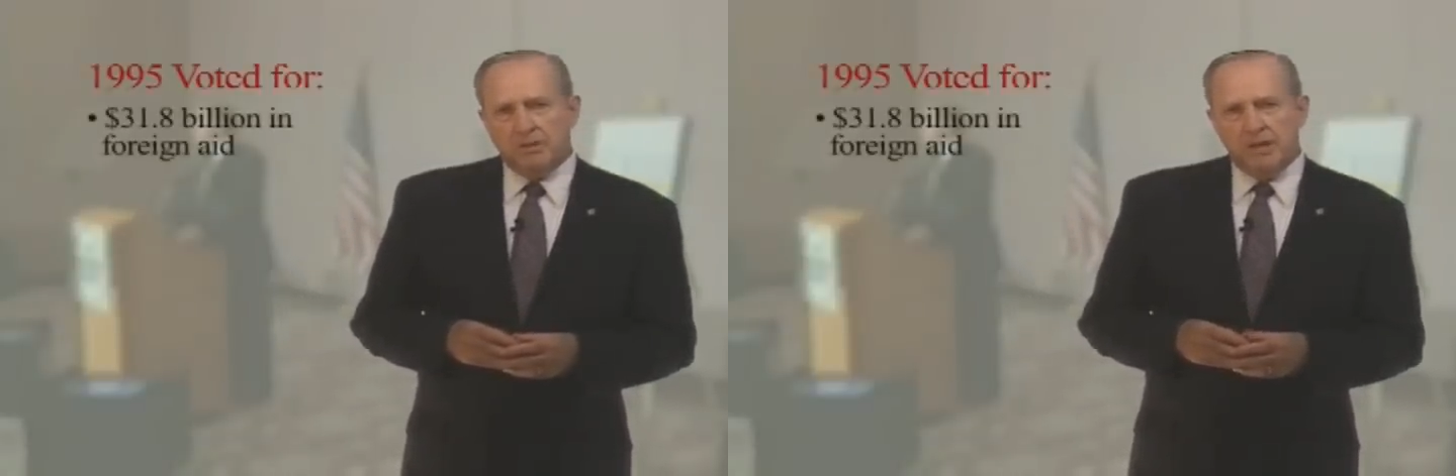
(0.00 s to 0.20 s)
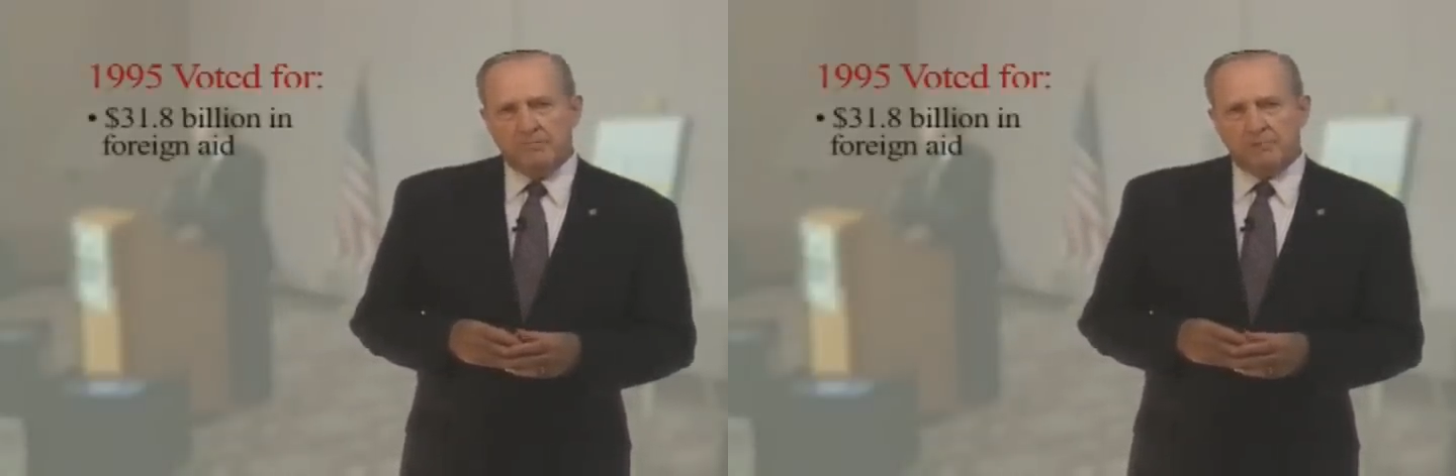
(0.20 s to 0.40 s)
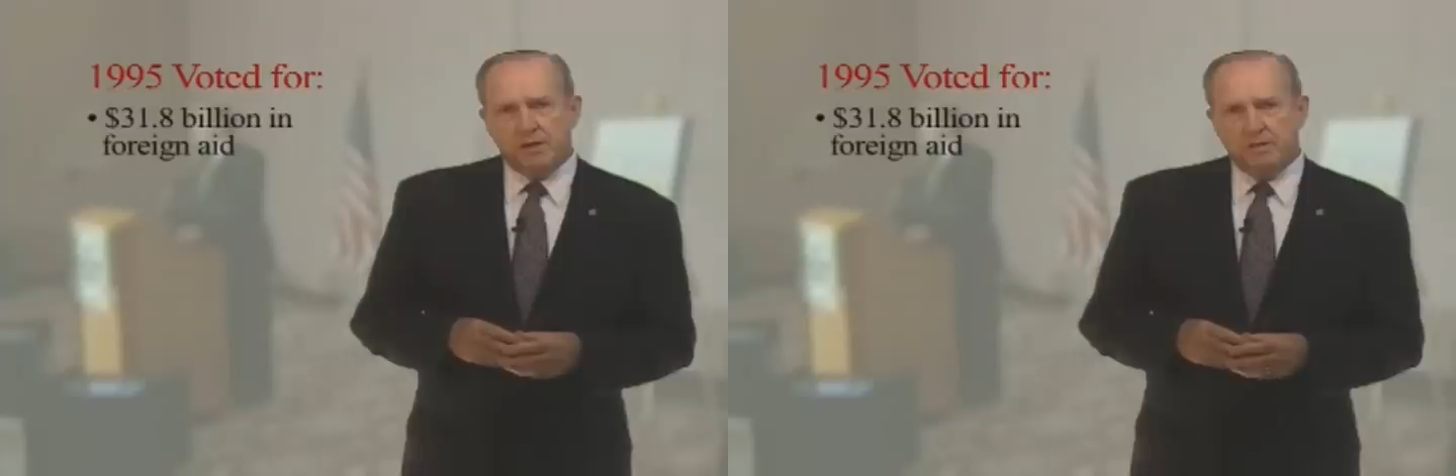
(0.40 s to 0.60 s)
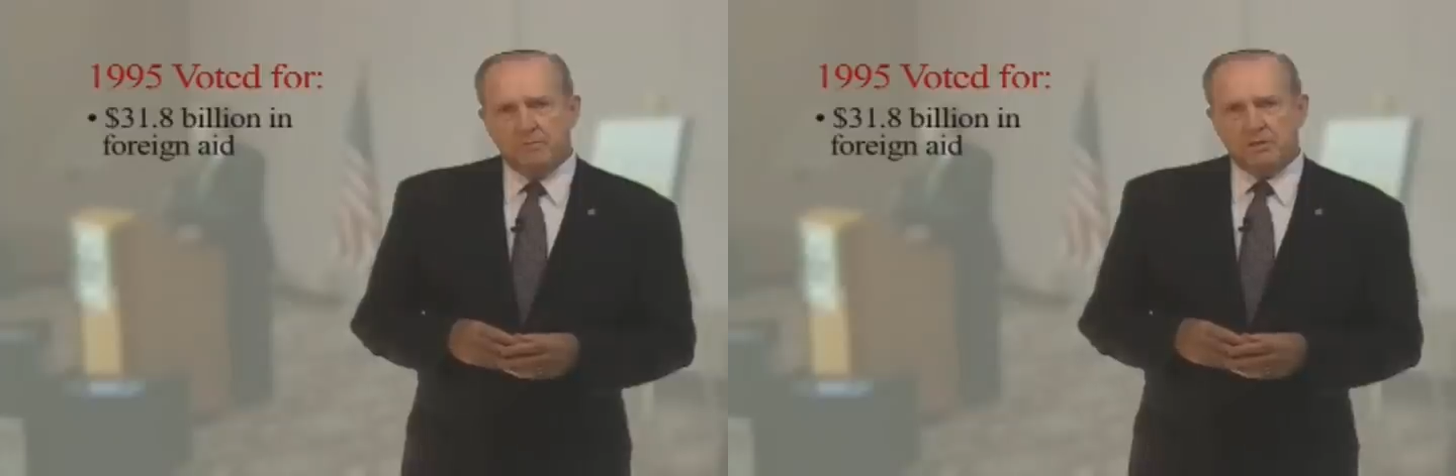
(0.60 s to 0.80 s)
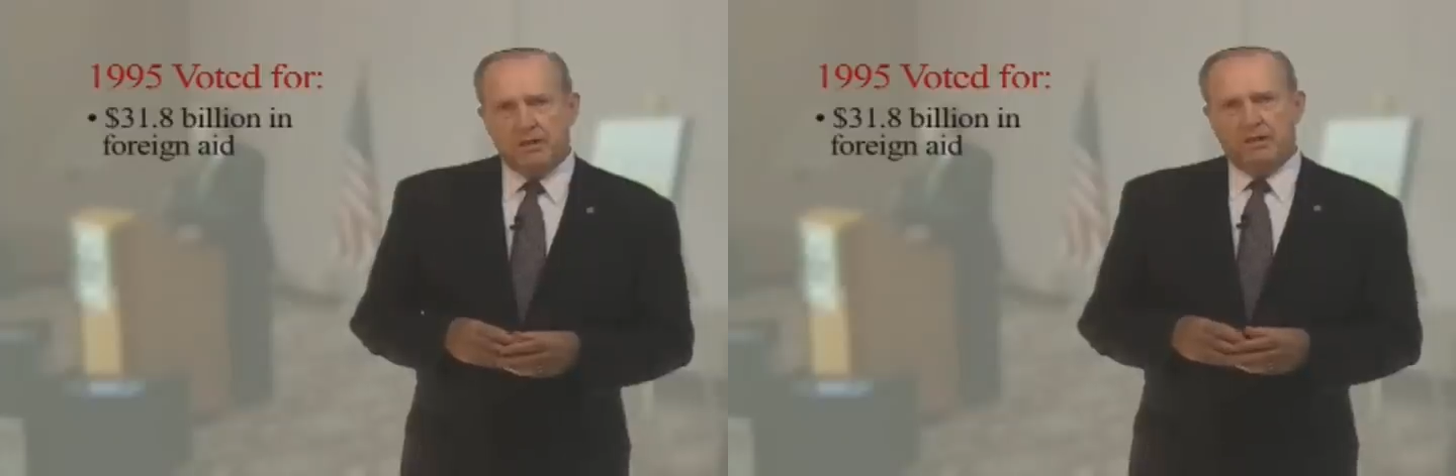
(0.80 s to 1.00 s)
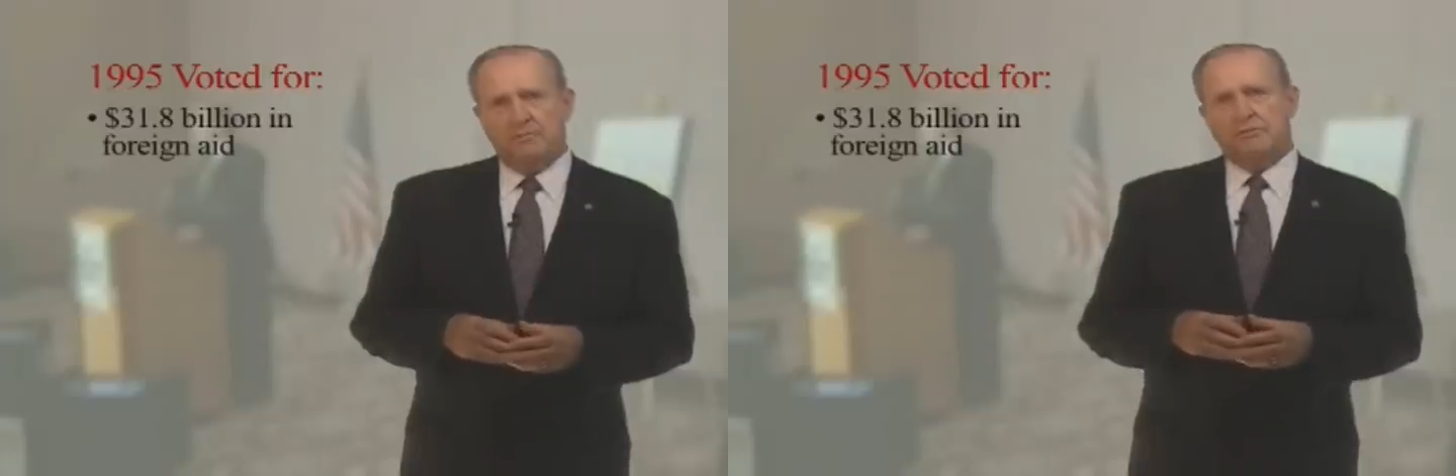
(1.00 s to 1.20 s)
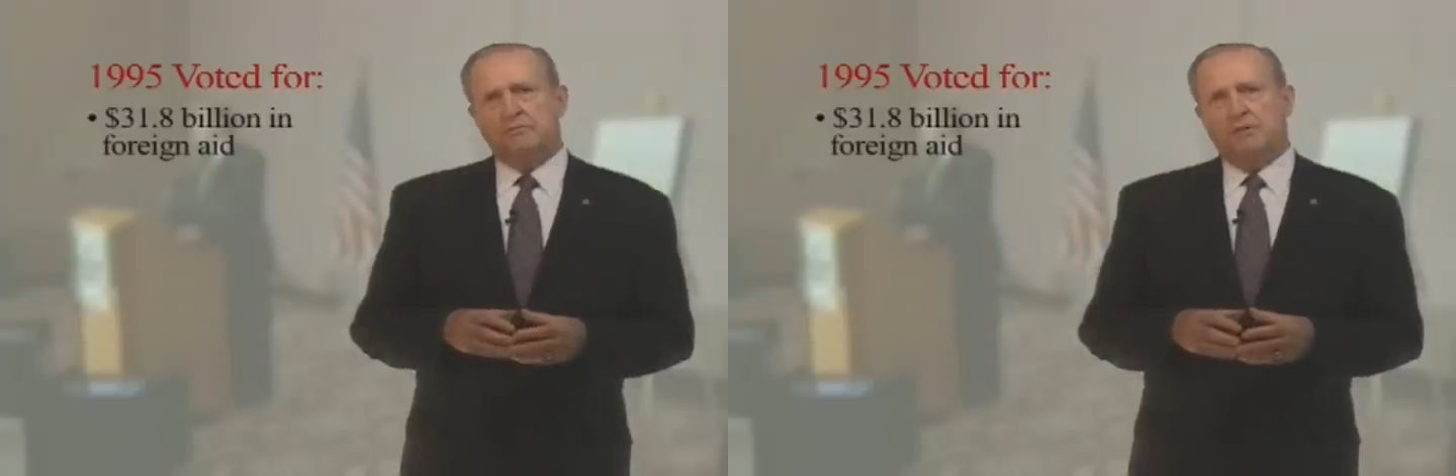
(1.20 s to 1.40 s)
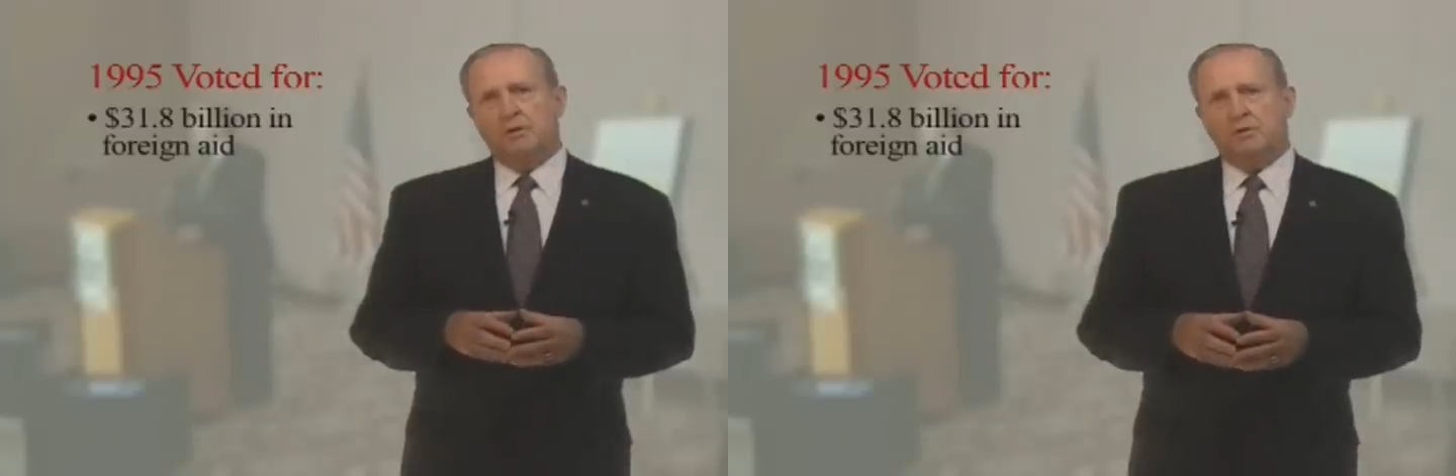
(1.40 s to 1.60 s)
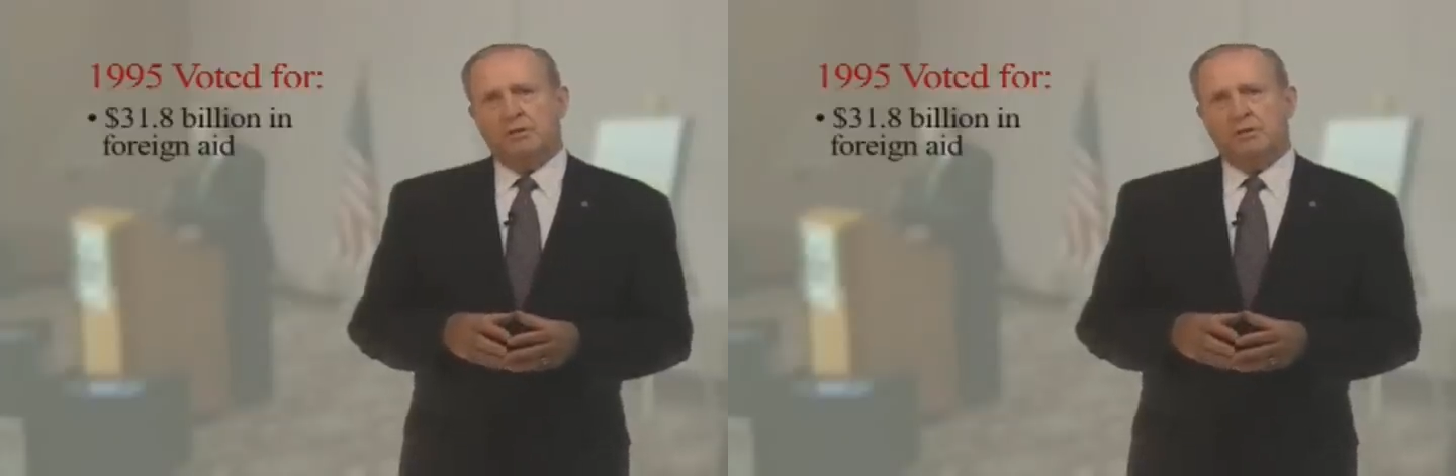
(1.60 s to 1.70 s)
but could not bring himself